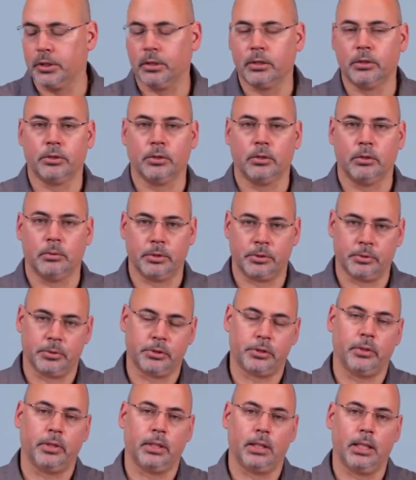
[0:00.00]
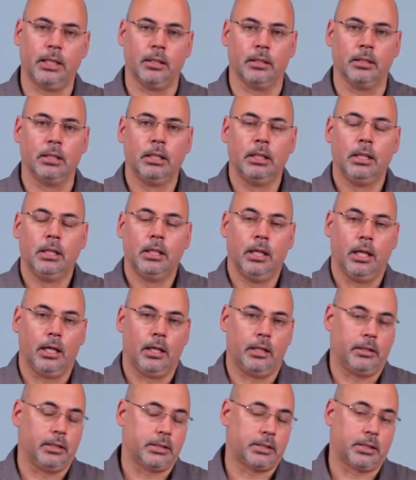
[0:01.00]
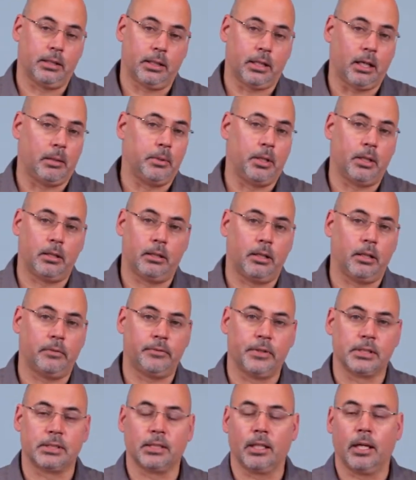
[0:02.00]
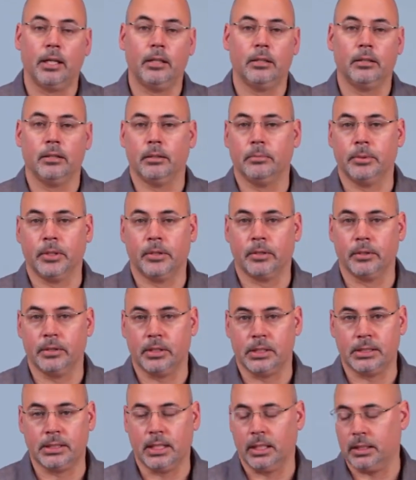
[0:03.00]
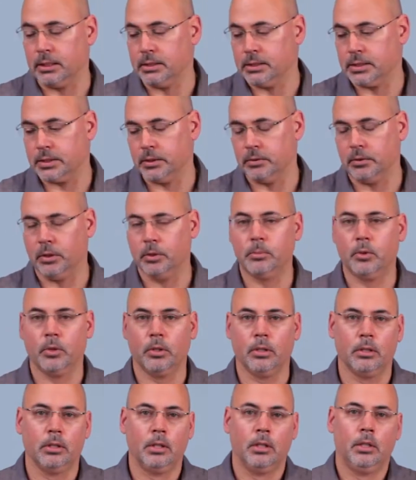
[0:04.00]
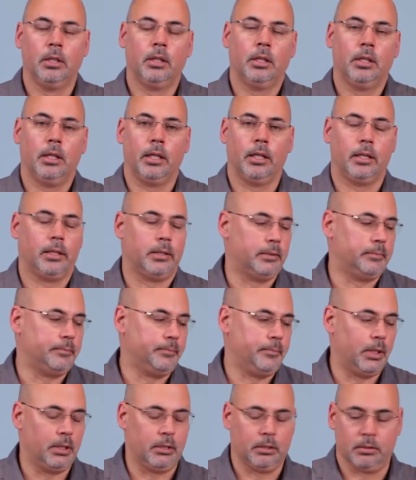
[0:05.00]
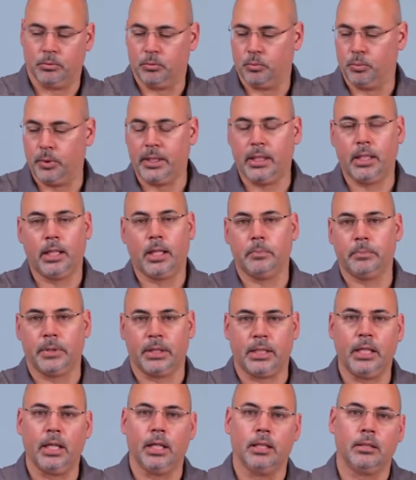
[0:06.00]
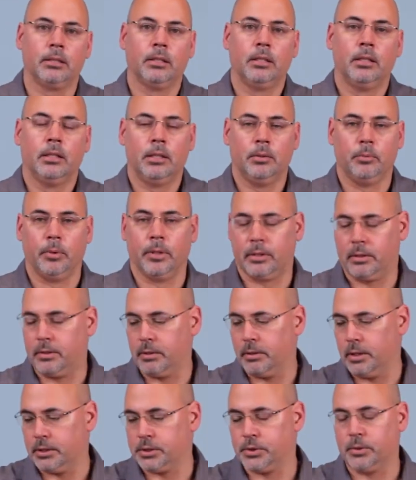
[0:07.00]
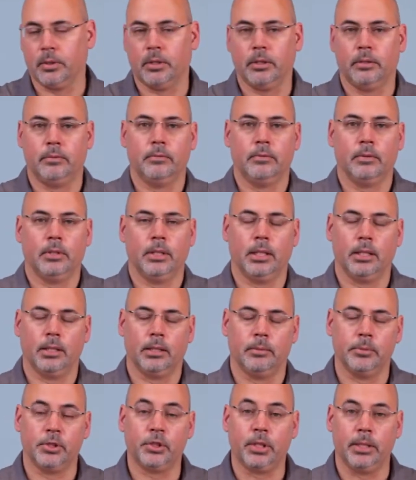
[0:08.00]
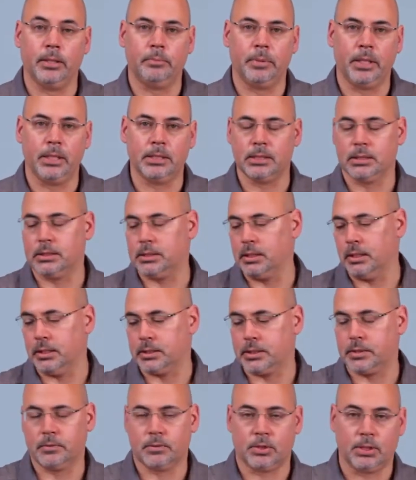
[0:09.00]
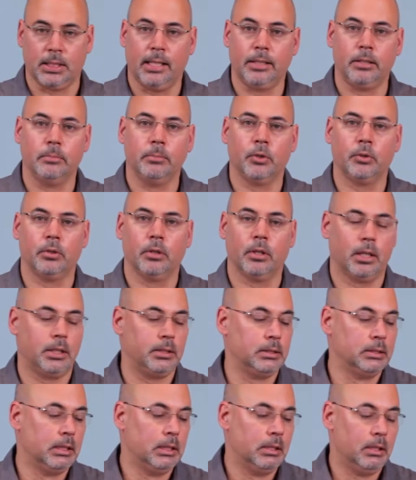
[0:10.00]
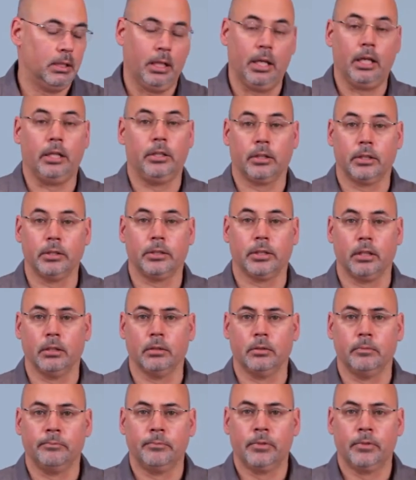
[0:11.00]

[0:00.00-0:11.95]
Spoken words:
control, which we'll show you later, that's going to come on and off the slider in about 30 seconds. So no more rigging up a kit with assorted machine pieces. It's slide the motor on and you're good to go.